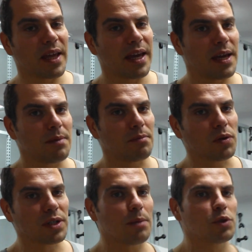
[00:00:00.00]
And
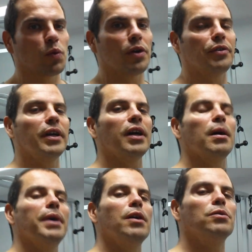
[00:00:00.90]
Mosab was wondering
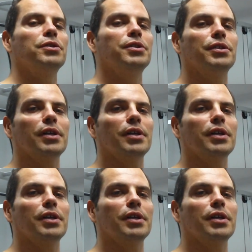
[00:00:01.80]
about